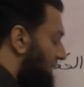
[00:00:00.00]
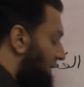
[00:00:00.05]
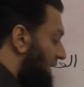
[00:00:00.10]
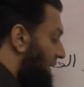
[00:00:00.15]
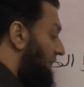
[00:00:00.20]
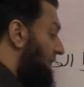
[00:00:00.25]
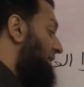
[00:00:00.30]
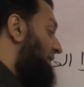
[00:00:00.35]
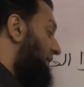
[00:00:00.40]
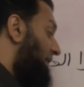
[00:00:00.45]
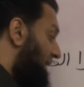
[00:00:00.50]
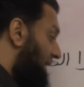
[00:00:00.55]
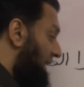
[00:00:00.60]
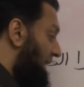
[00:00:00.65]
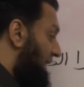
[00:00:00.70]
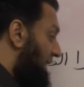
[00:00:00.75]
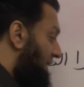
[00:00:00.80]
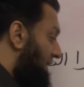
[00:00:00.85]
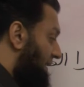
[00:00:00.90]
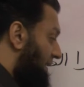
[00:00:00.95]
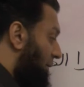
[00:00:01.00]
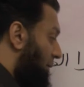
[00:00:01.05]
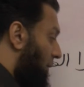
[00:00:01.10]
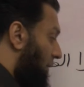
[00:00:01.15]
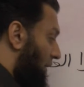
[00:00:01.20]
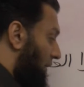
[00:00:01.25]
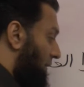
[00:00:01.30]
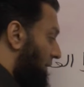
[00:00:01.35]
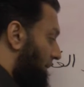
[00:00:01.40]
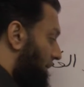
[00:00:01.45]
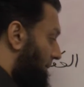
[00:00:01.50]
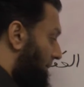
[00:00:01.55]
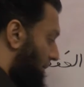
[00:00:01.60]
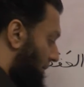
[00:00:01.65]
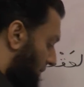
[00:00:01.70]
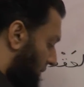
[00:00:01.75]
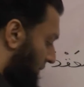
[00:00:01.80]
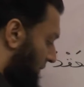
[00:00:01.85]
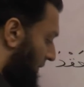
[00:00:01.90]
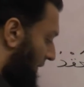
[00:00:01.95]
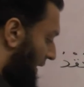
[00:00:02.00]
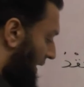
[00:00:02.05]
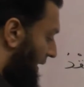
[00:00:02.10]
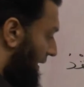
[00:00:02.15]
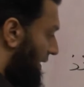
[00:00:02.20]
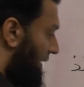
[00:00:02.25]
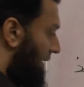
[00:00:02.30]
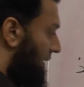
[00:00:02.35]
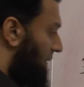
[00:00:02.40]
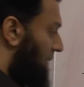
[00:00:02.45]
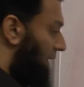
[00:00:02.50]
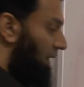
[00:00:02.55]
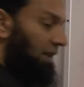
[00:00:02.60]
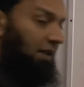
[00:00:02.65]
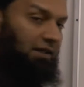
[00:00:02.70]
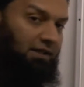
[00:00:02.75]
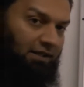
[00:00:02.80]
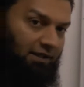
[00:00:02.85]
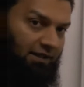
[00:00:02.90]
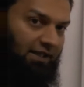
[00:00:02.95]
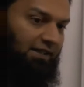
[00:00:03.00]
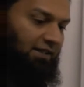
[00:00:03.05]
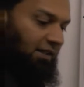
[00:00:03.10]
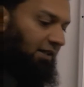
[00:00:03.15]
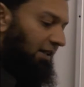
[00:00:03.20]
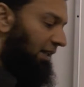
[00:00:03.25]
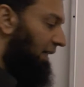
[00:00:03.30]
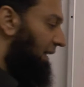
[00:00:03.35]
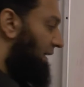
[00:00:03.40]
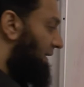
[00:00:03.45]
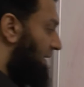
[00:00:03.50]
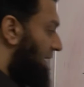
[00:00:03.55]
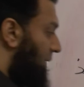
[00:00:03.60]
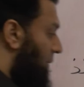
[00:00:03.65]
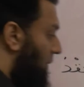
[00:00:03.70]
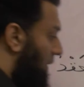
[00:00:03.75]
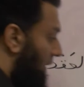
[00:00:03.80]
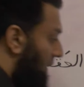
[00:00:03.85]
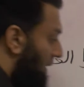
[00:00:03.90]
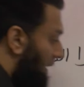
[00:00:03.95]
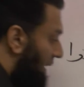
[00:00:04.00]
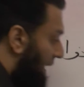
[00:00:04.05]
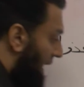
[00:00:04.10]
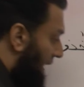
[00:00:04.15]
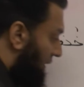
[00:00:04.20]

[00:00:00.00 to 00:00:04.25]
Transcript: So this is the easy one. Right? This is the easy one.